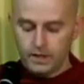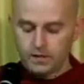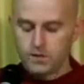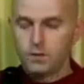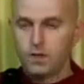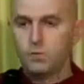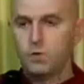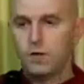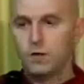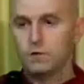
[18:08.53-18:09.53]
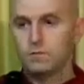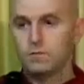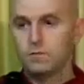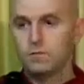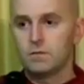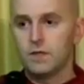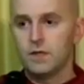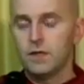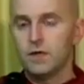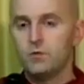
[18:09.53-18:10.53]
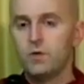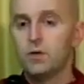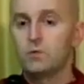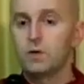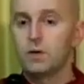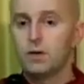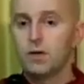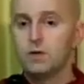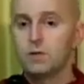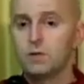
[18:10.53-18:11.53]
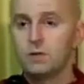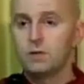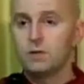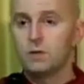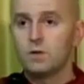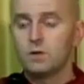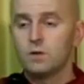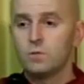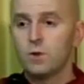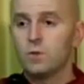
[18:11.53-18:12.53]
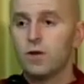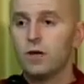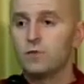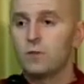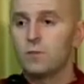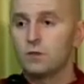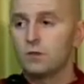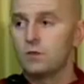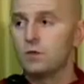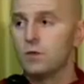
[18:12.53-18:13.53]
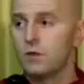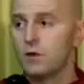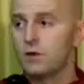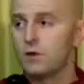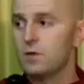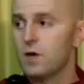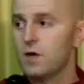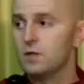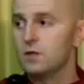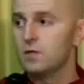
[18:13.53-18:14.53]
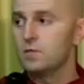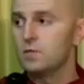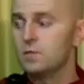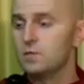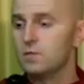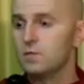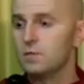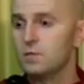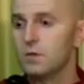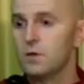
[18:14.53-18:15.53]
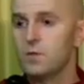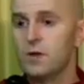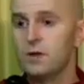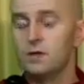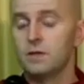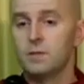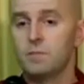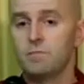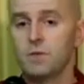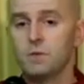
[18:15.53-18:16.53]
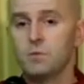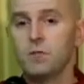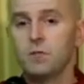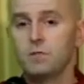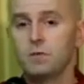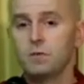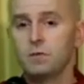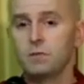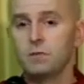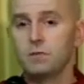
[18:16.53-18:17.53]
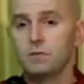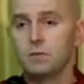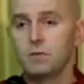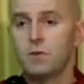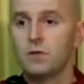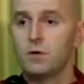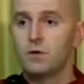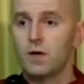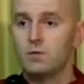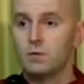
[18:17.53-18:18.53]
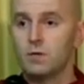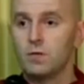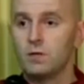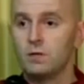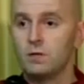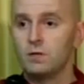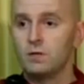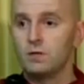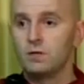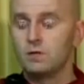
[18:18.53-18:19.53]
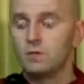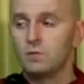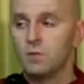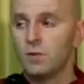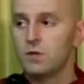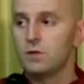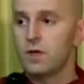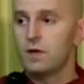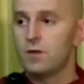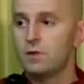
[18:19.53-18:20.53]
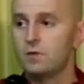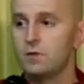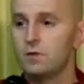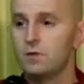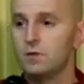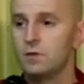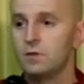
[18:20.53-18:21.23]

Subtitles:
And in the same way, if we don't realize when we have something good going on in our mind, when our mind is peaceful, when we don't have greed, when we don't have hatred,